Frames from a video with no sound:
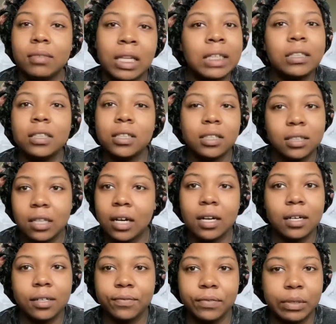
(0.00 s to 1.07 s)
Let's just
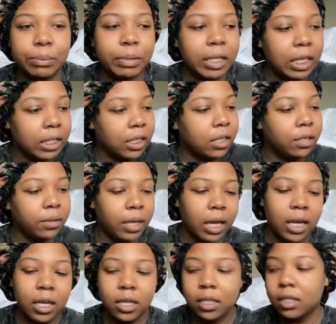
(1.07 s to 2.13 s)
start from the beginning,
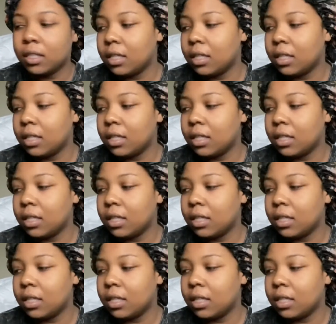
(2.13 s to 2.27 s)
okay?